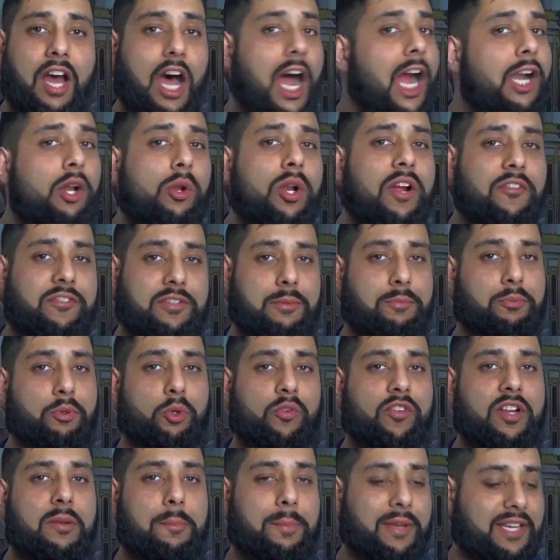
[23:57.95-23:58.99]
I don't have to
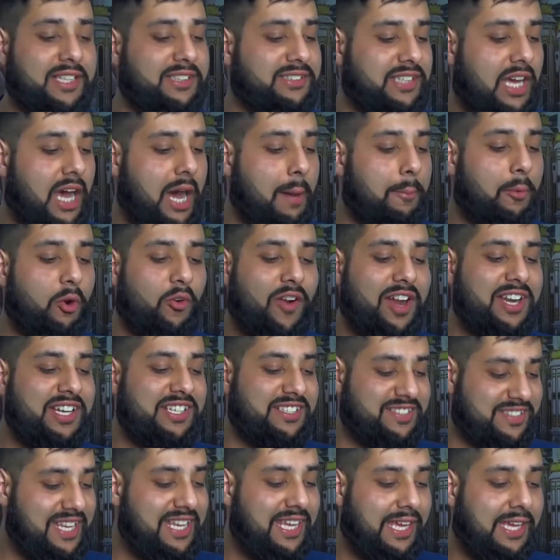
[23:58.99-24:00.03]
prove it because I'm already
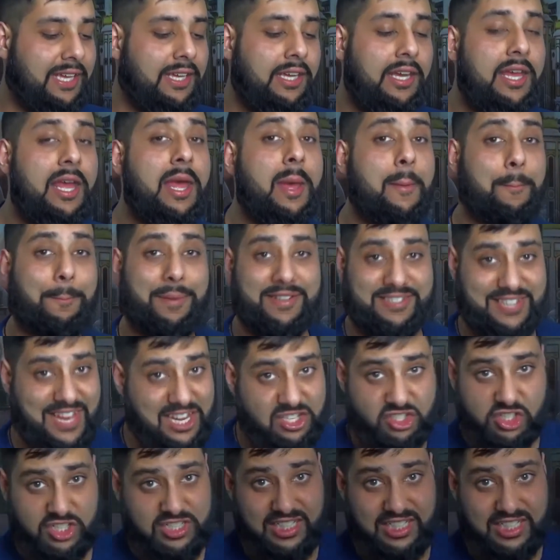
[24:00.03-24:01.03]
saying possession